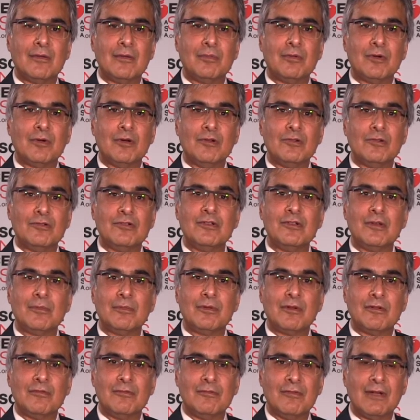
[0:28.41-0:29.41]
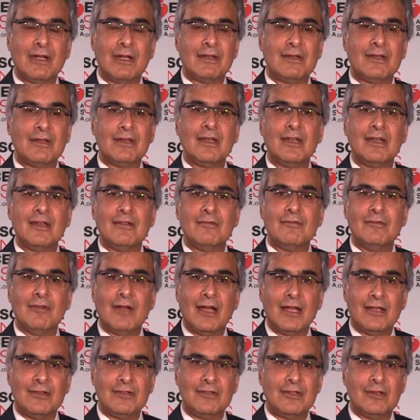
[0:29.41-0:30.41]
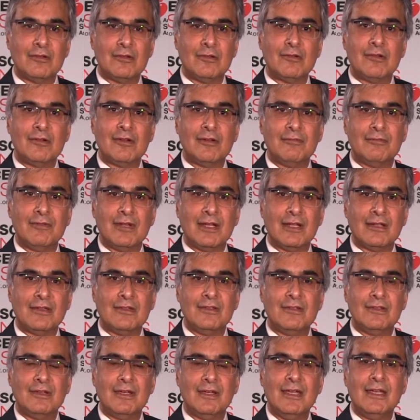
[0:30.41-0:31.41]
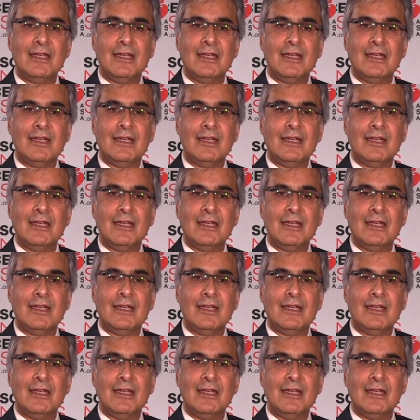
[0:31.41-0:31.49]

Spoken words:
approach to prevent vascular events